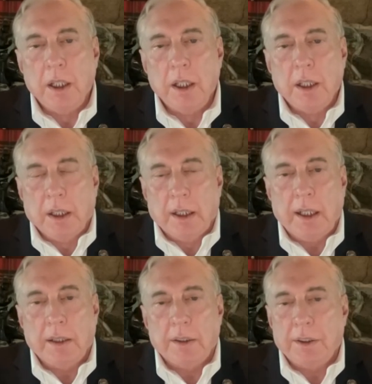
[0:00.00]
And there
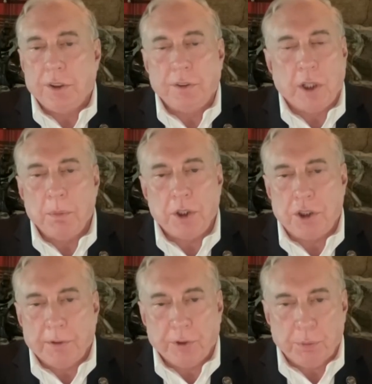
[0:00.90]
isn't very much
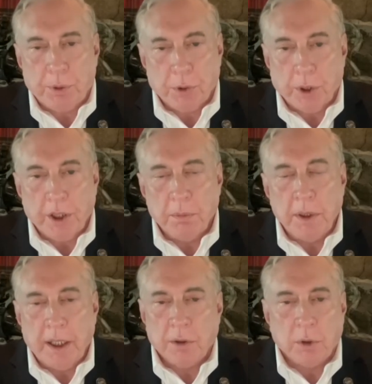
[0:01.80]
difference between them. And the
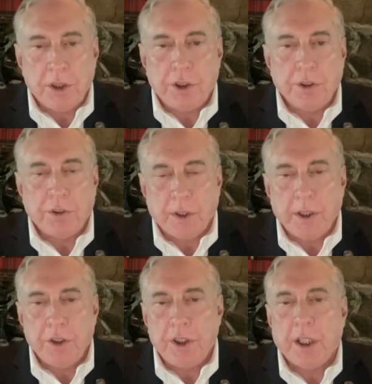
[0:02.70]
Russians very
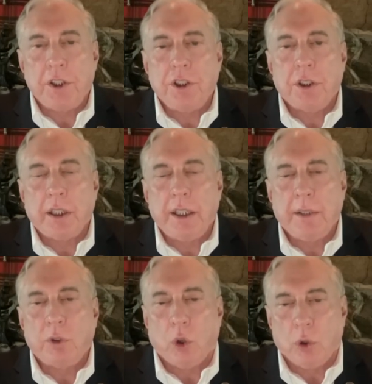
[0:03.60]
intelligently have
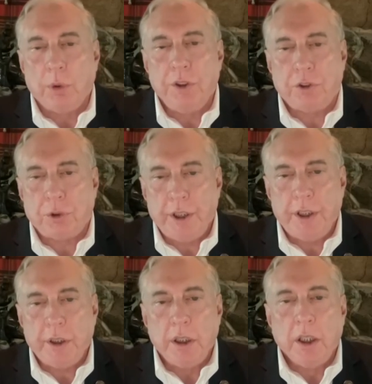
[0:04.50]
always
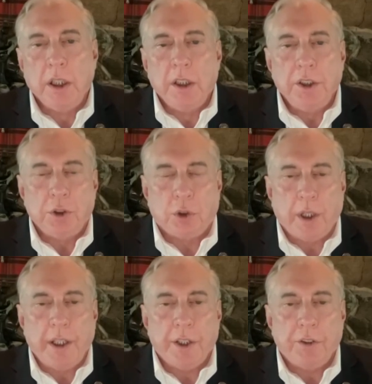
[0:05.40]
treated
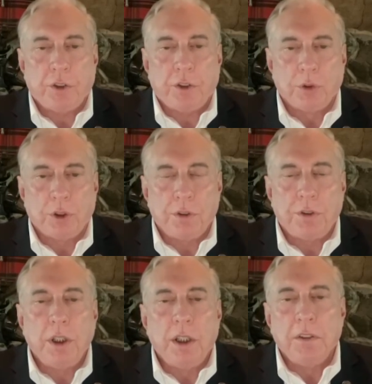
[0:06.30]
Ukrainian
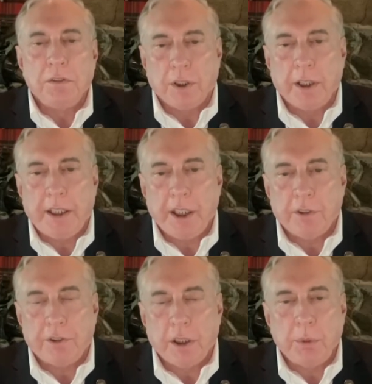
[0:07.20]
soldiers very
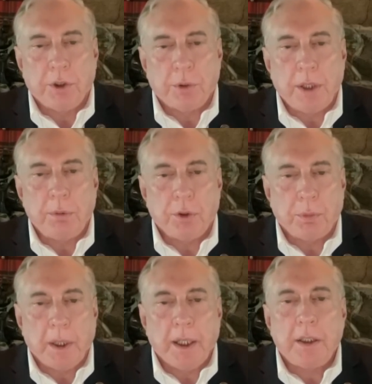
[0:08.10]
carefully with great
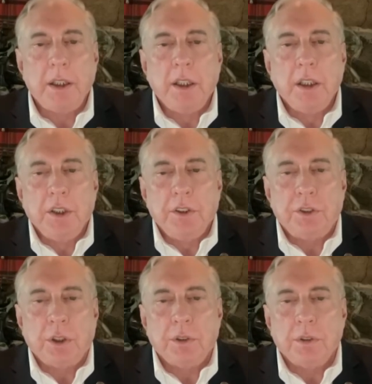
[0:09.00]
respect.
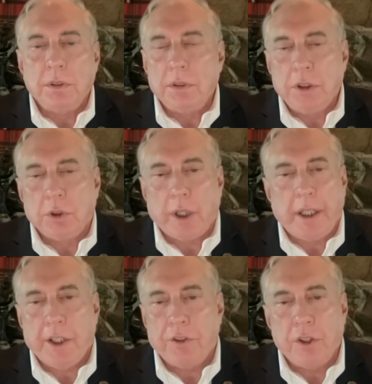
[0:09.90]
So the
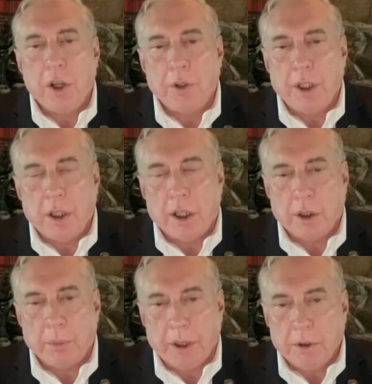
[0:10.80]
Ukrainians know they're not
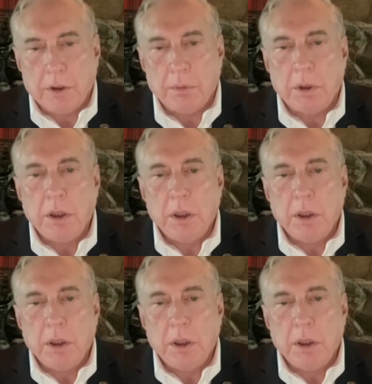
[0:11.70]
going to be harmed.